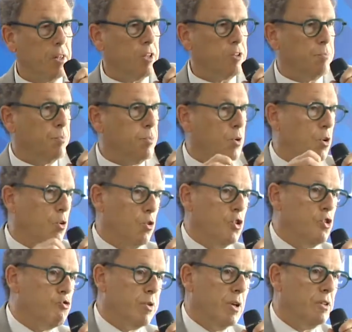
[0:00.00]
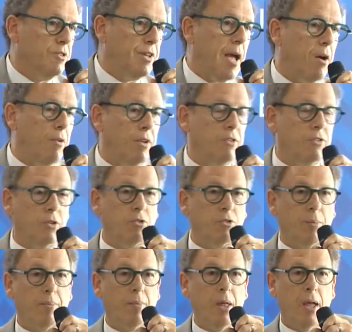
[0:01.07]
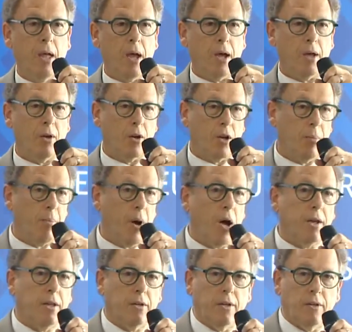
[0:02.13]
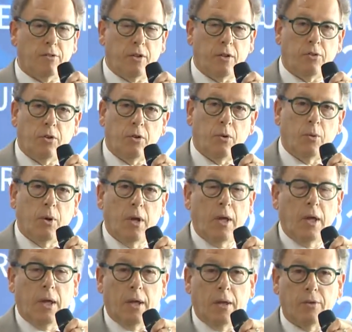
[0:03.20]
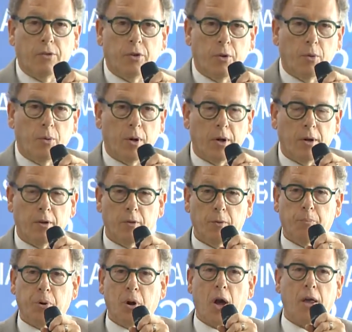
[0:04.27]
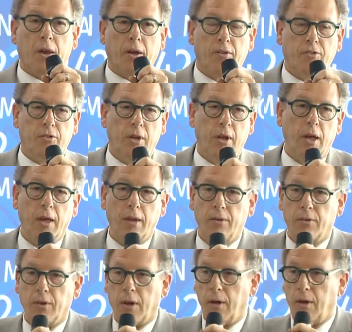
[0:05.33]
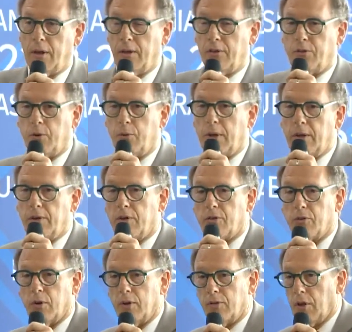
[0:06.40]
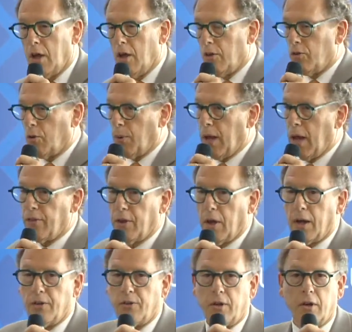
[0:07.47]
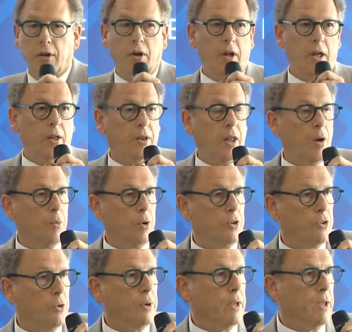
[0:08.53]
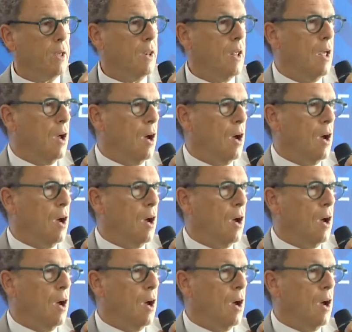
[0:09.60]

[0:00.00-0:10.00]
Let's drill down into some commodities, into products, and into industries. So we had the idea, and now we're doing it.